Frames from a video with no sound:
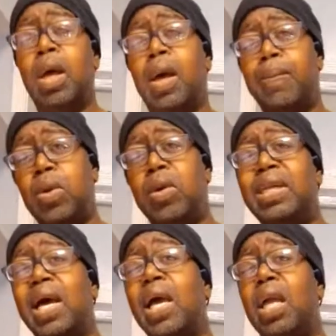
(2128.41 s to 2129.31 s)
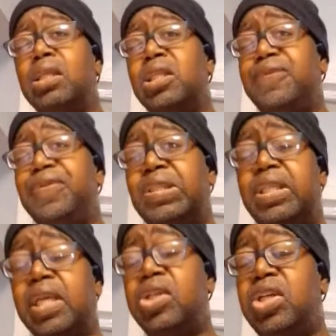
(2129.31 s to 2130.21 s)
I've been on dialysis for
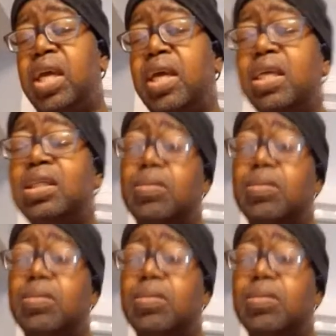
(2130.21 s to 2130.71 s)
6 years.